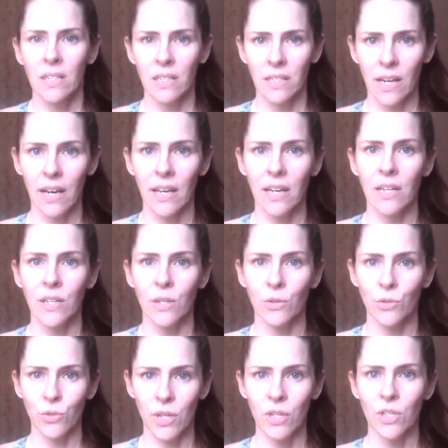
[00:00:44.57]
diet and
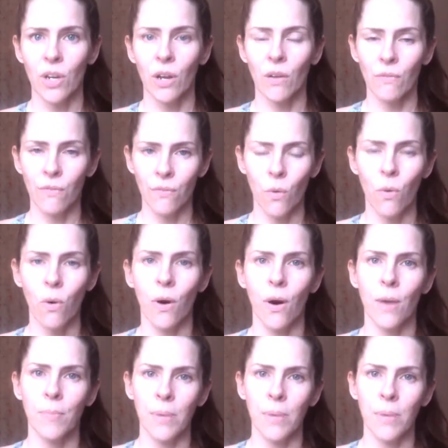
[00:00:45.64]
nutrition for